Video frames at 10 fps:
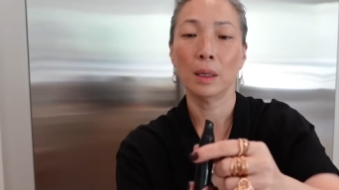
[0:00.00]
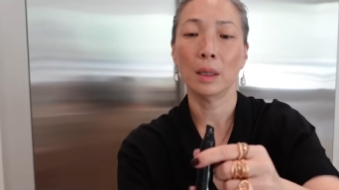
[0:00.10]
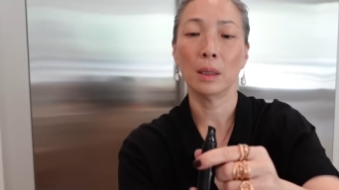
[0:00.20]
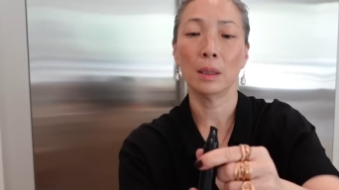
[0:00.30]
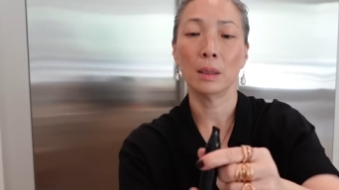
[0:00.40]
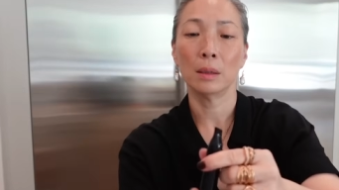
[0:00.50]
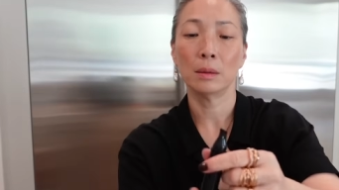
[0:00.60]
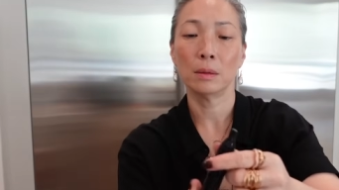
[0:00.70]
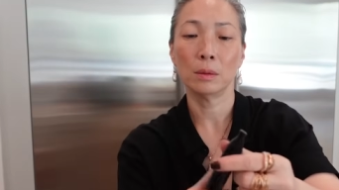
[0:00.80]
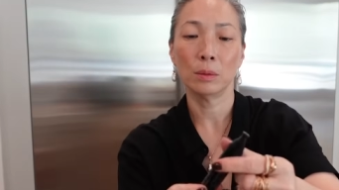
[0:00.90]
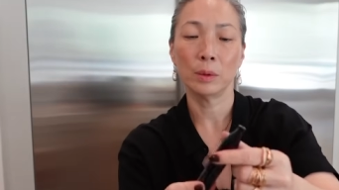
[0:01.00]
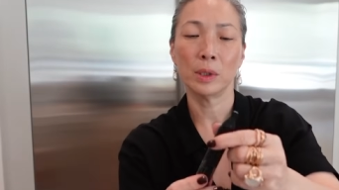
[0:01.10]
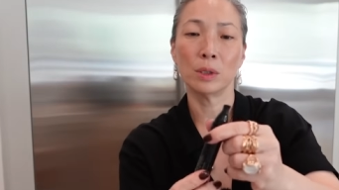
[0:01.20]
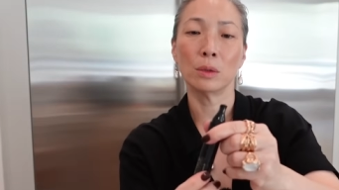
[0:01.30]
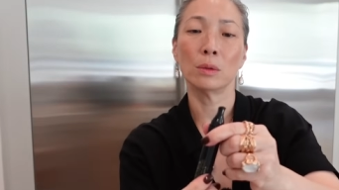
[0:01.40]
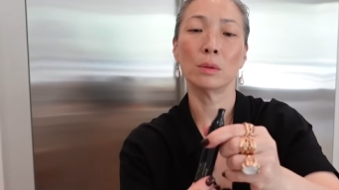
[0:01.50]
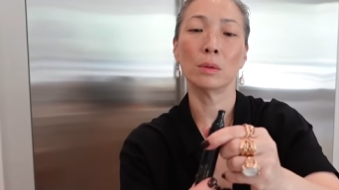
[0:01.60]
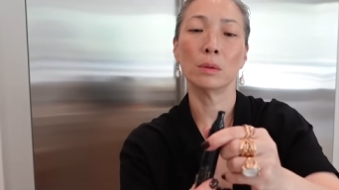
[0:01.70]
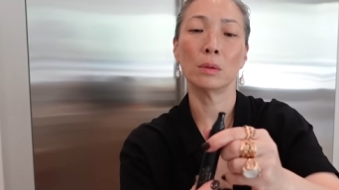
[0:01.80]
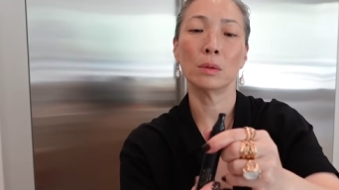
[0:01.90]
And what do I do?
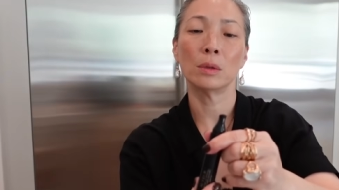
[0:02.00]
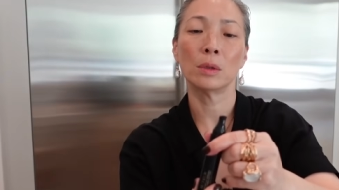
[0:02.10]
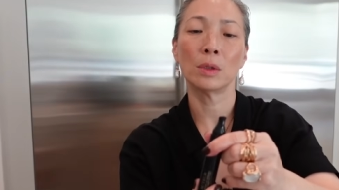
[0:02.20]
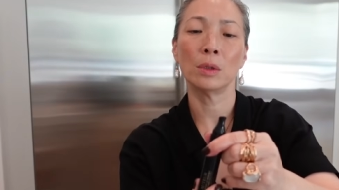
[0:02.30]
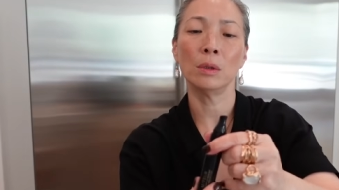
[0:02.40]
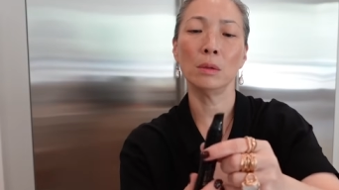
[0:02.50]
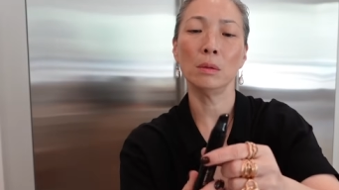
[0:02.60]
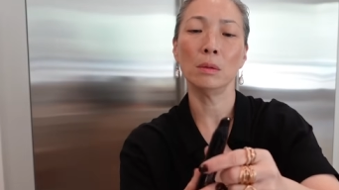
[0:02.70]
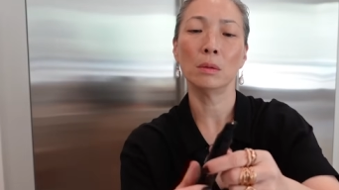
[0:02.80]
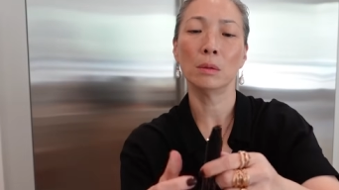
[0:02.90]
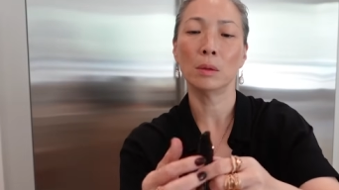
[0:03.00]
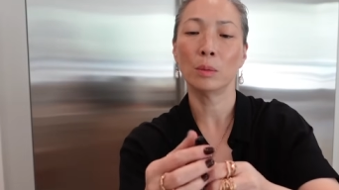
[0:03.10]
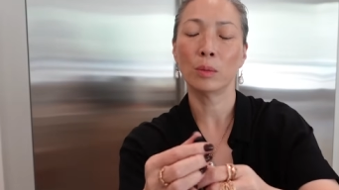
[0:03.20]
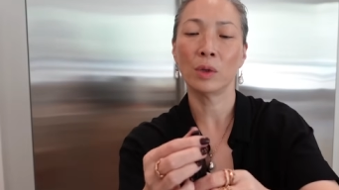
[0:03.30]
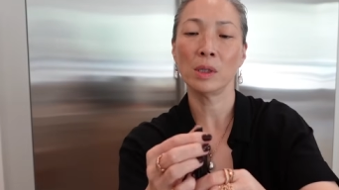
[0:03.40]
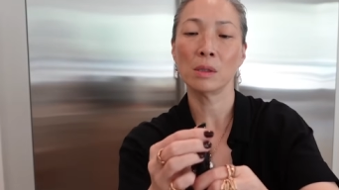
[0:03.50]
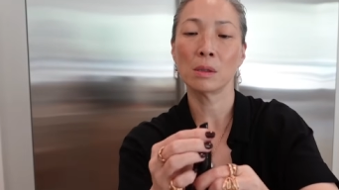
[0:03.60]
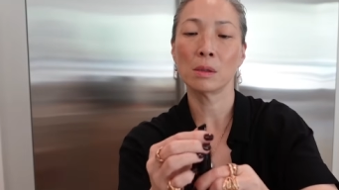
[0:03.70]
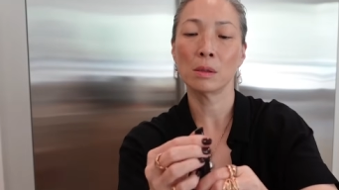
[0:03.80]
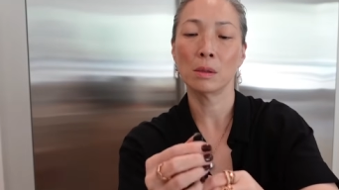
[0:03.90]
Turn?
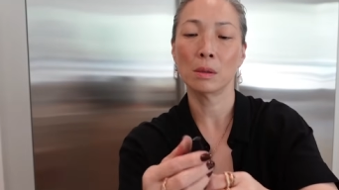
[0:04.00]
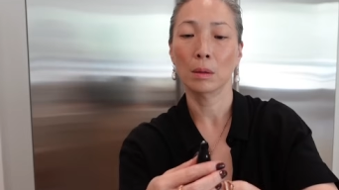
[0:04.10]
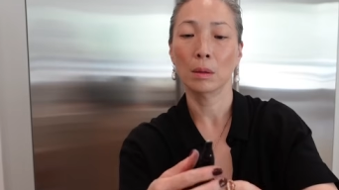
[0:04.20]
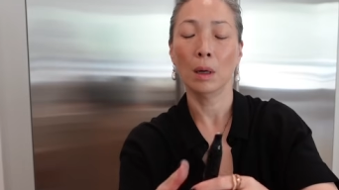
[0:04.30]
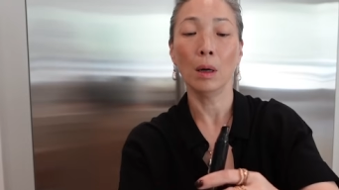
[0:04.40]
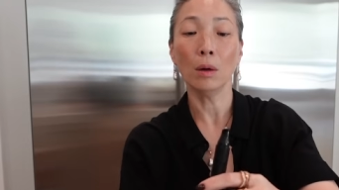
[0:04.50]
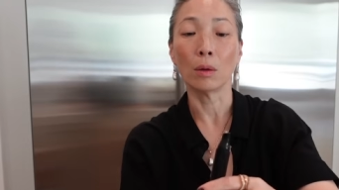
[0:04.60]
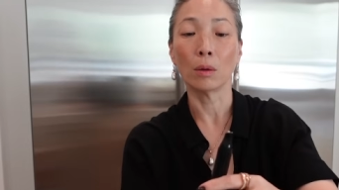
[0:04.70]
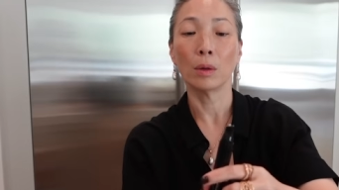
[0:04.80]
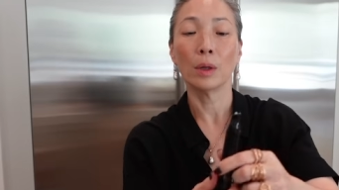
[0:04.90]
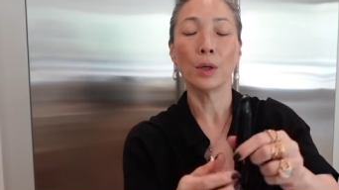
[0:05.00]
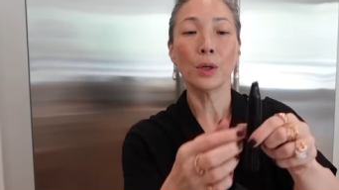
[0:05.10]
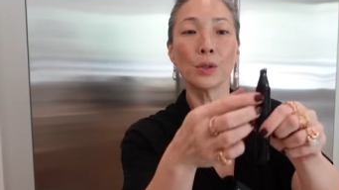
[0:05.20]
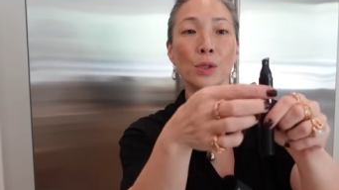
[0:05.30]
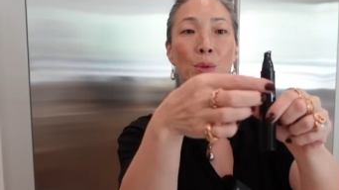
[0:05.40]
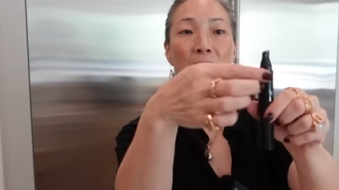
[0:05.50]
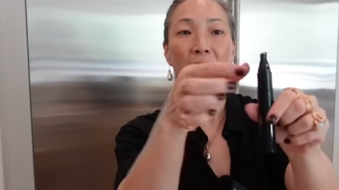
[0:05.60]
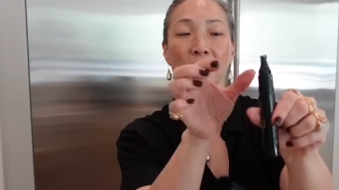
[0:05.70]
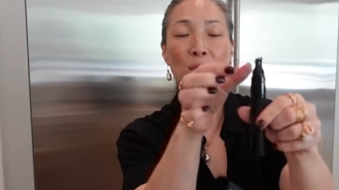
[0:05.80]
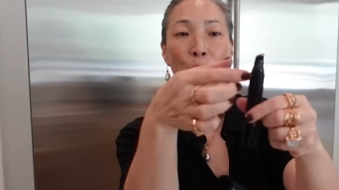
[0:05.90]
Press? Oh. So it's like
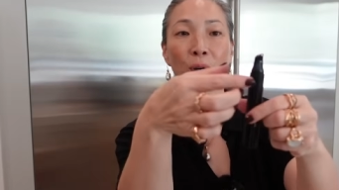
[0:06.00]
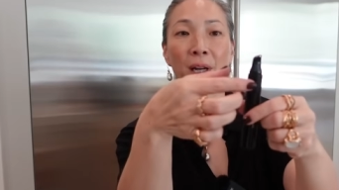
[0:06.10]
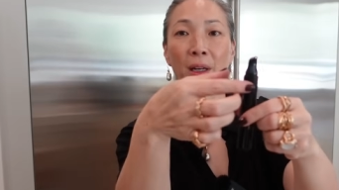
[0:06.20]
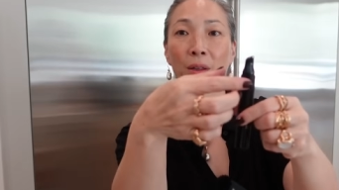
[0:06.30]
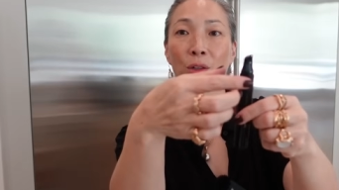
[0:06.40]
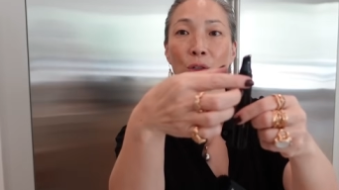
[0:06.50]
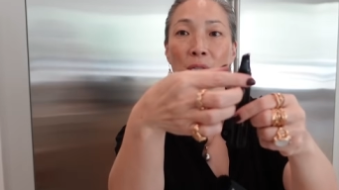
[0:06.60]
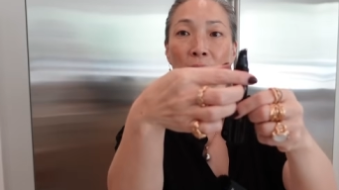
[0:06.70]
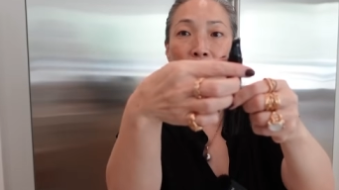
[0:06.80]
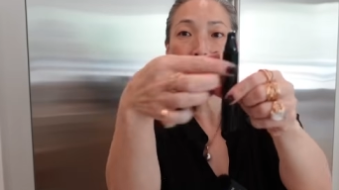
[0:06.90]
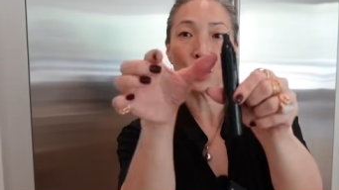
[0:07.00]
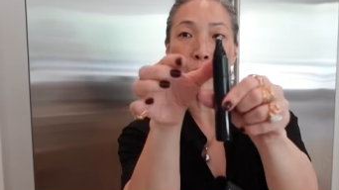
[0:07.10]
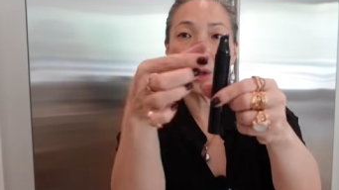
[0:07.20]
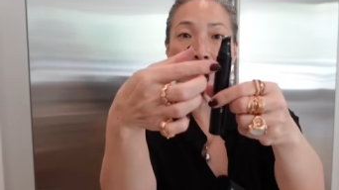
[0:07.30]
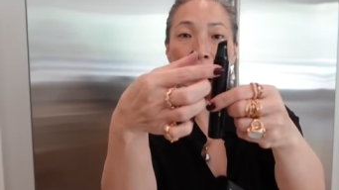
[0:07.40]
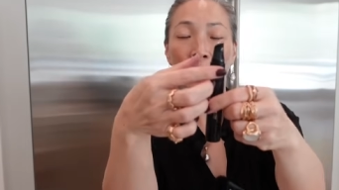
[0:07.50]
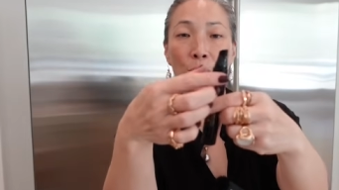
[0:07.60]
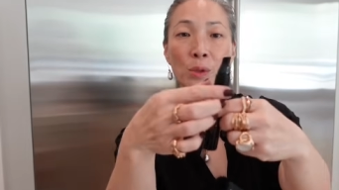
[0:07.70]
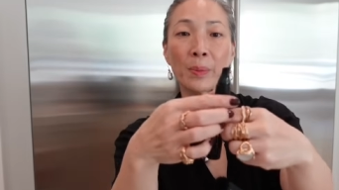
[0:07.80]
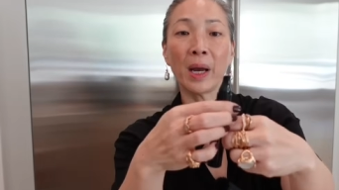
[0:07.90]
a spring. You just like turn and it
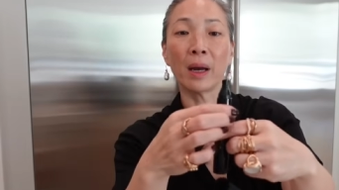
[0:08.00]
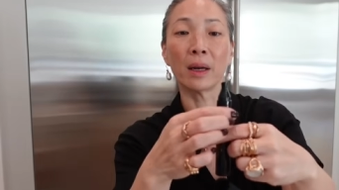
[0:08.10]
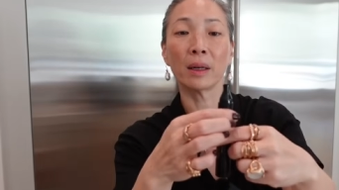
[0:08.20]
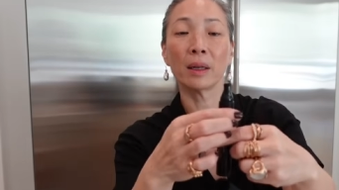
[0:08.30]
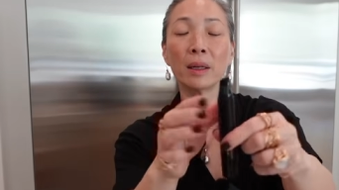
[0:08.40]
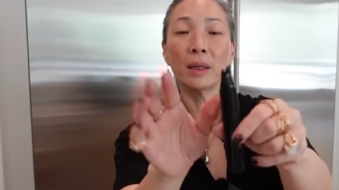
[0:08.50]
goes back